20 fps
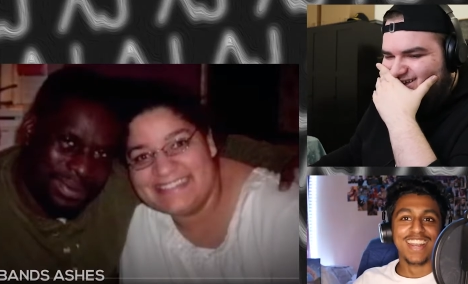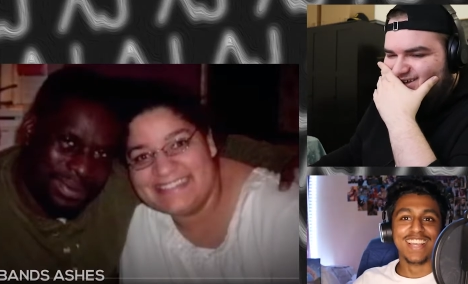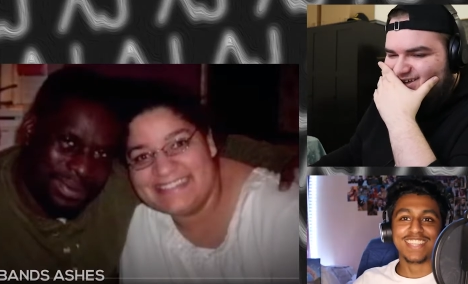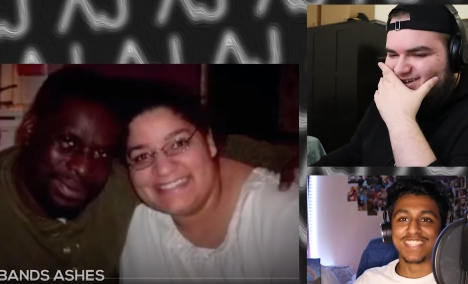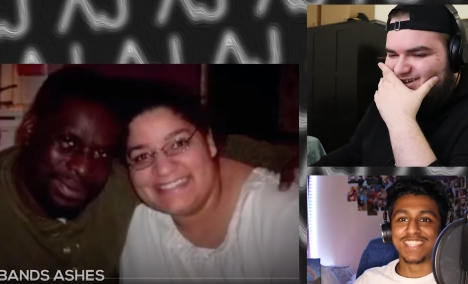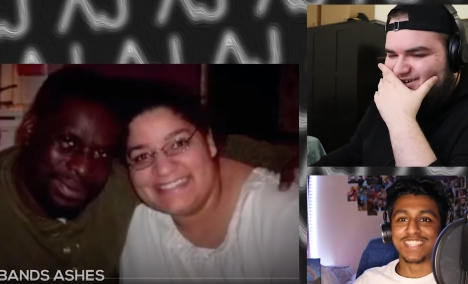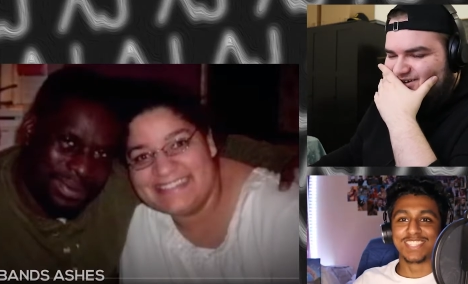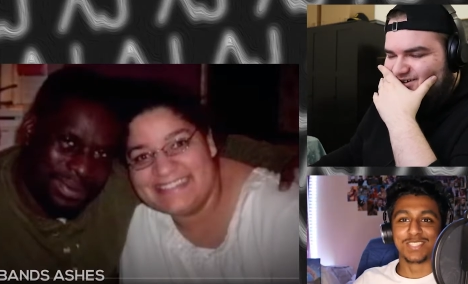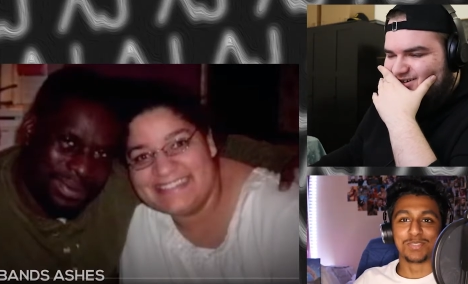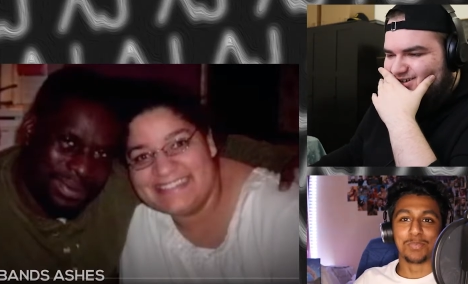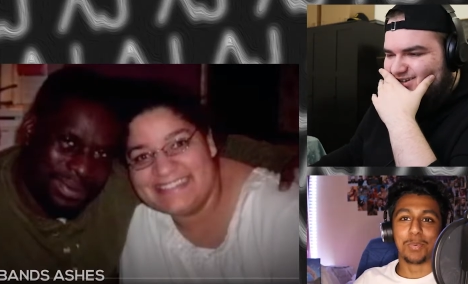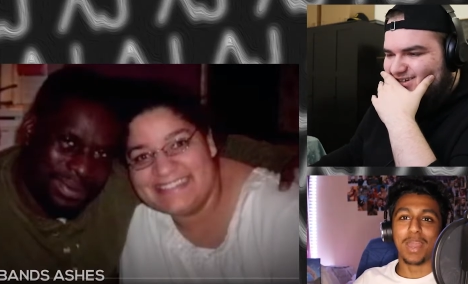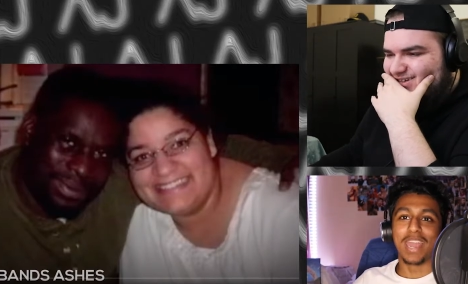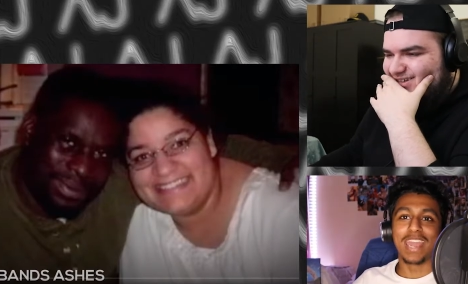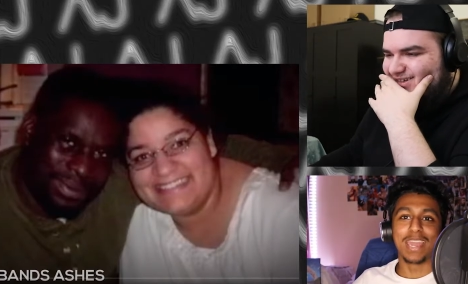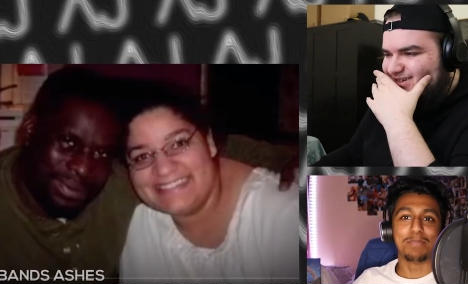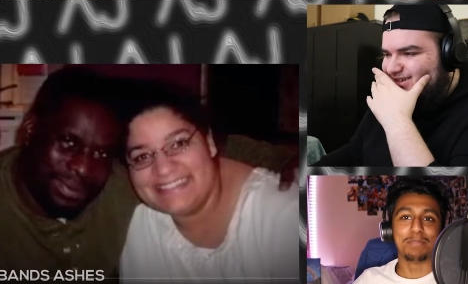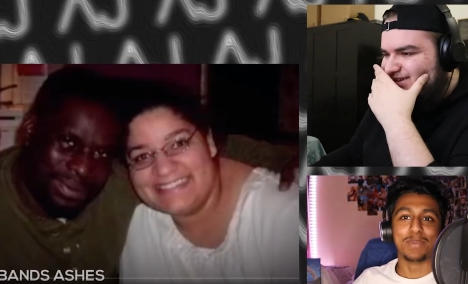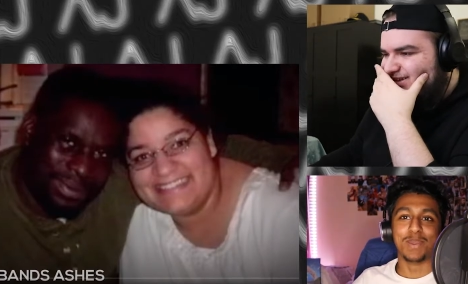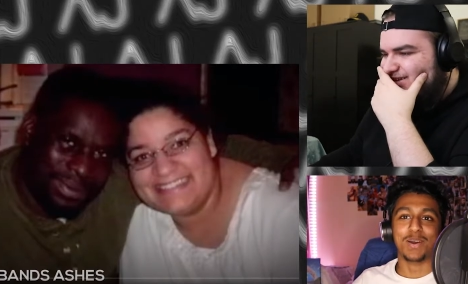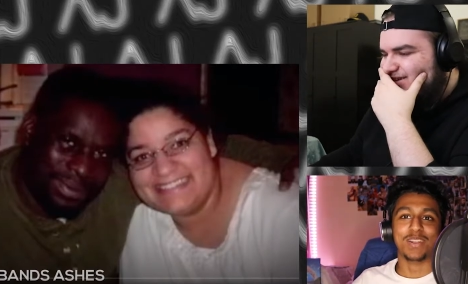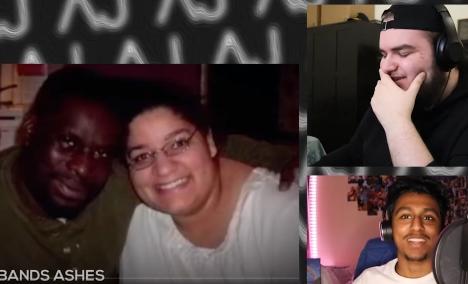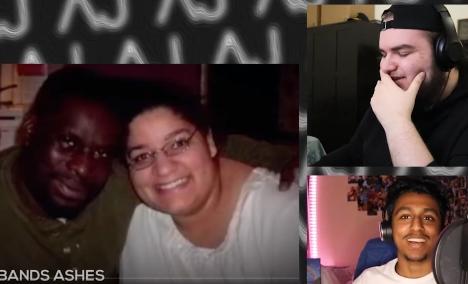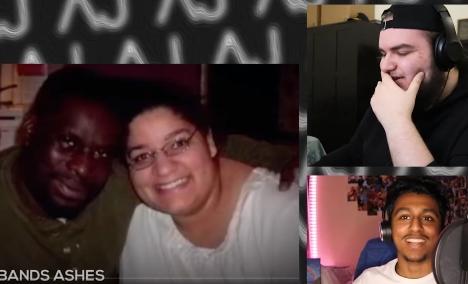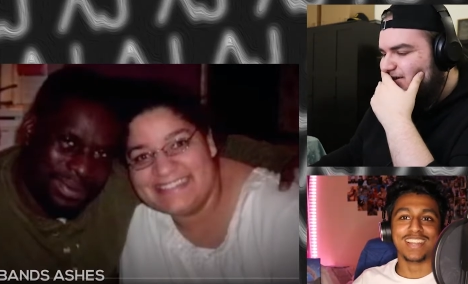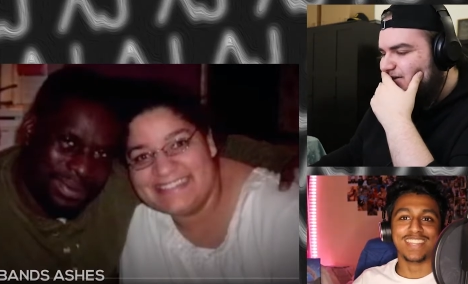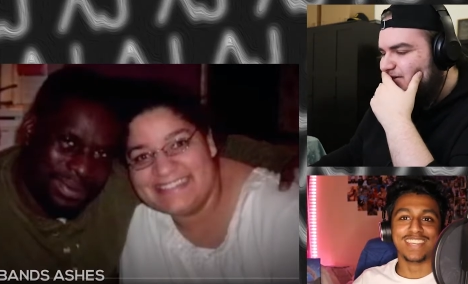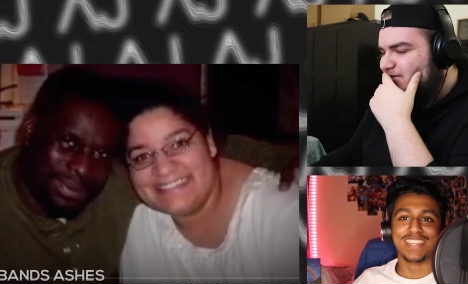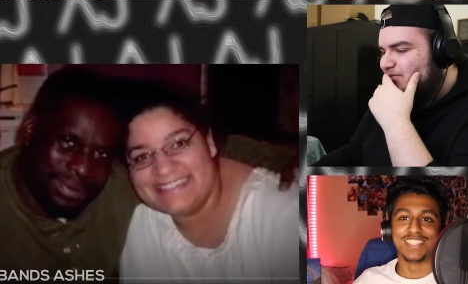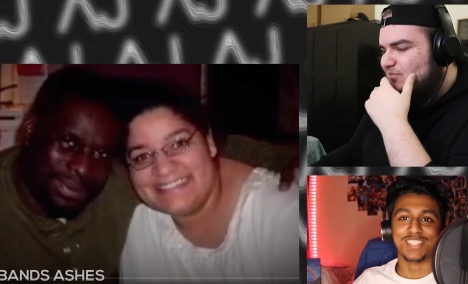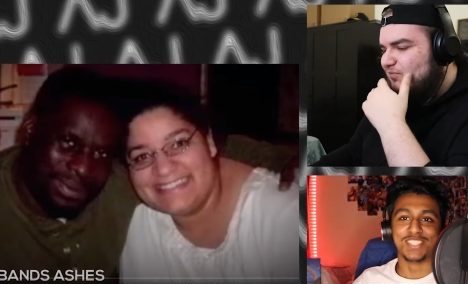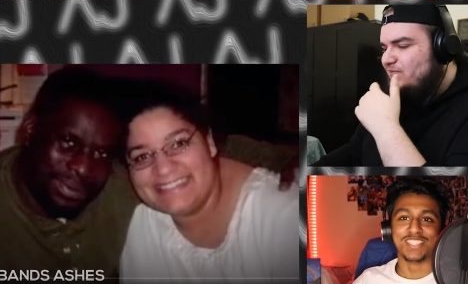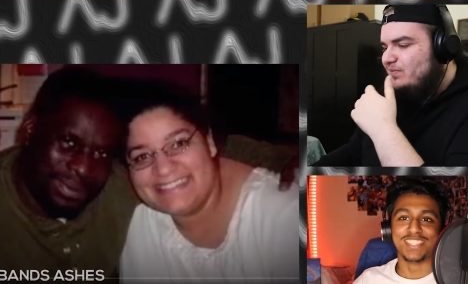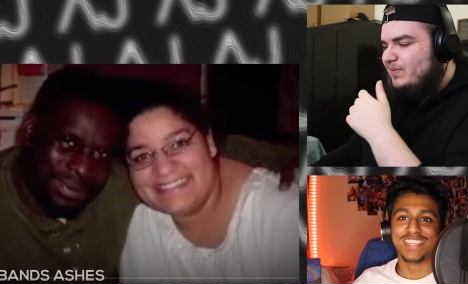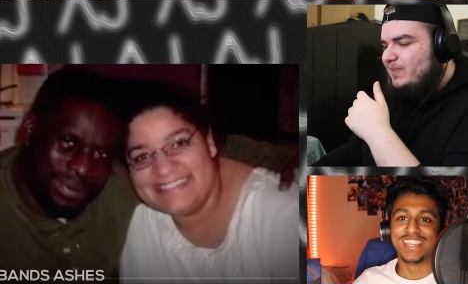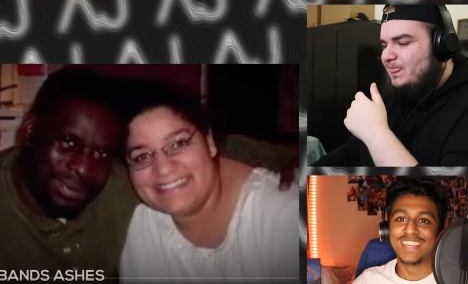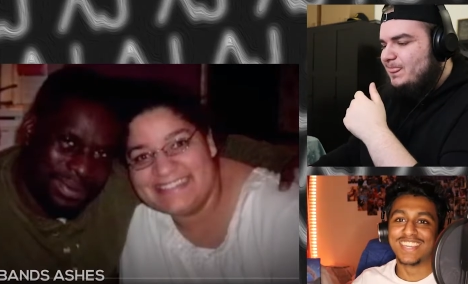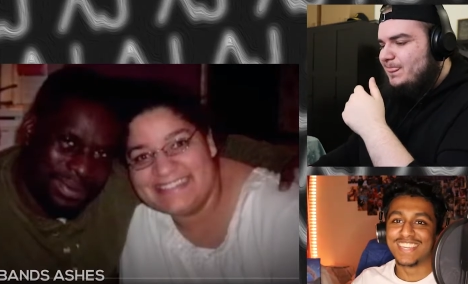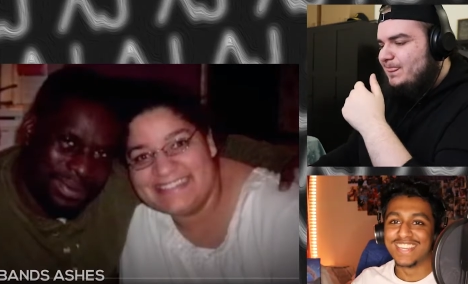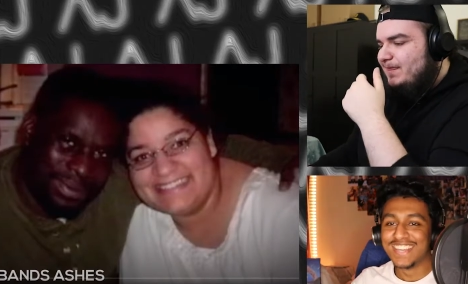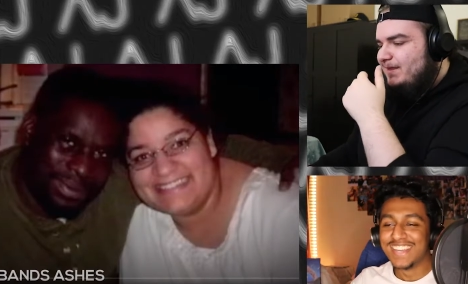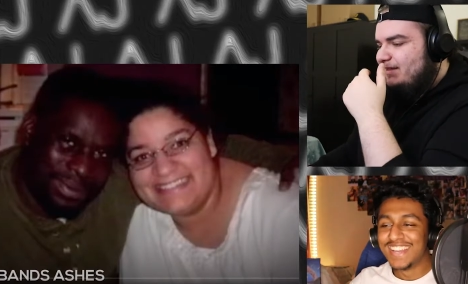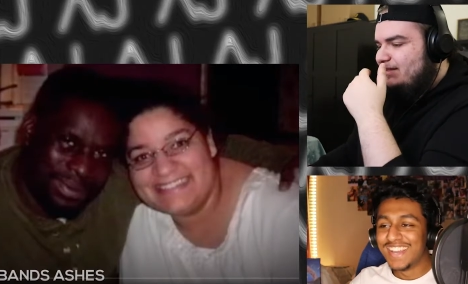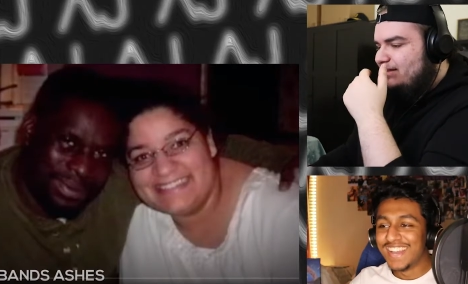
Speaker 1: It's way beyond our league, G.